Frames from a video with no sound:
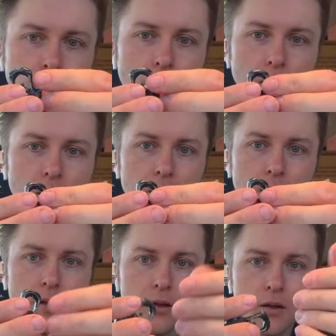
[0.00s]

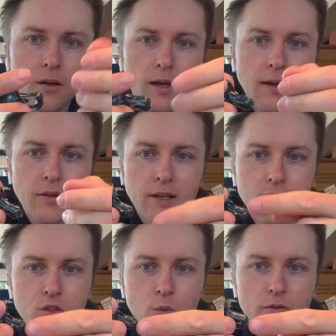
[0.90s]
have like a
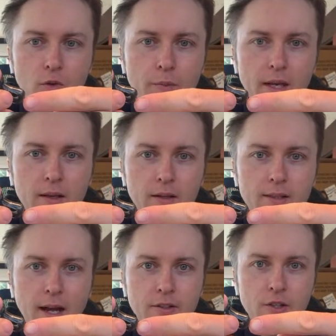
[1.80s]
swivel bead
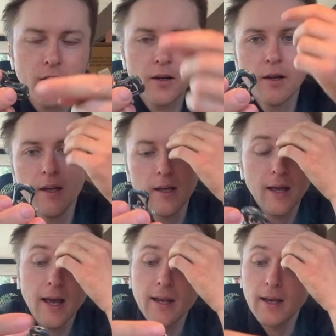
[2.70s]
attached here.
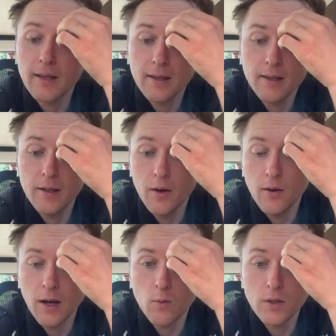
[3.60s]
And I
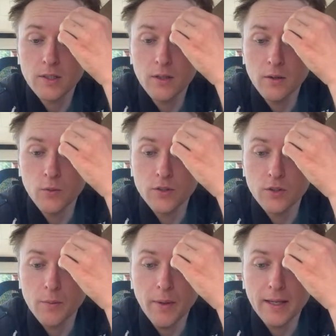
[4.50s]
was gonna
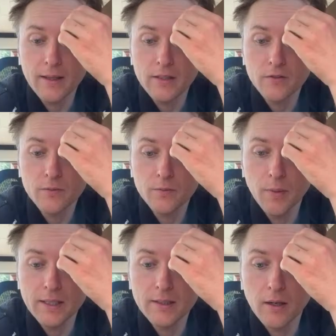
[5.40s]
originally make these
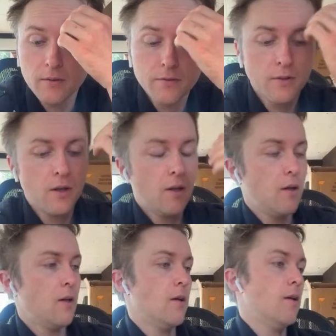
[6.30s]
myself,
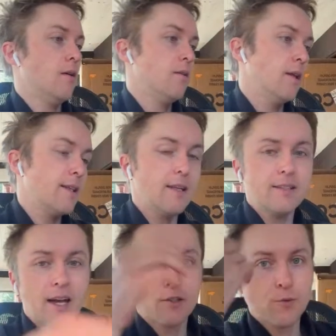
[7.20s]
like the
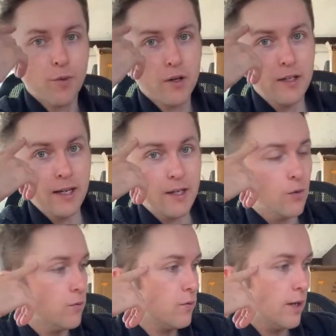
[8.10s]
attachment part, and I
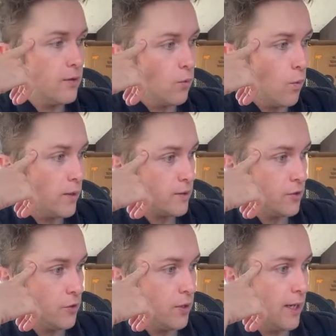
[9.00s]
don't want to
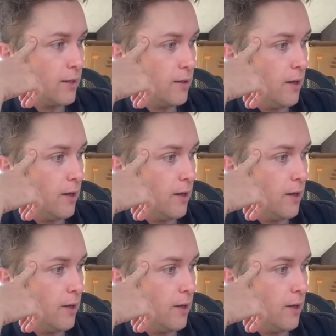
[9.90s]
do that.